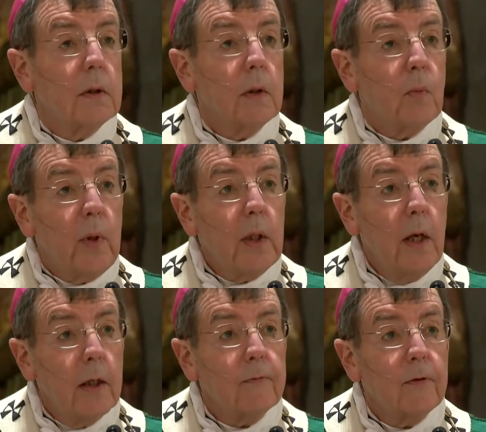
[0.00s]
that we
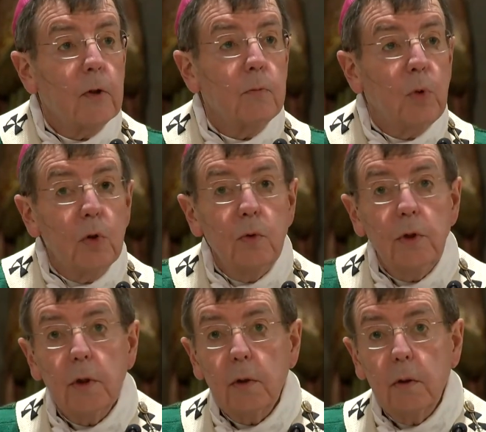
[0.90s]
have
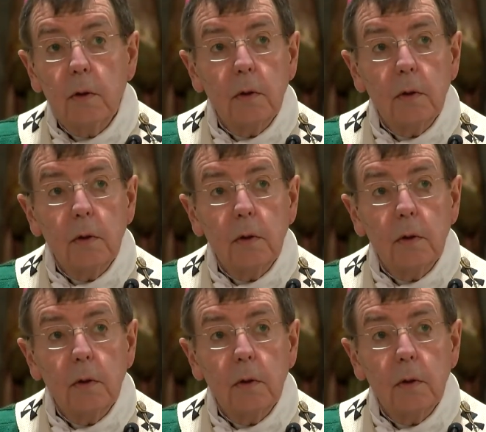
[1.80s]
communion,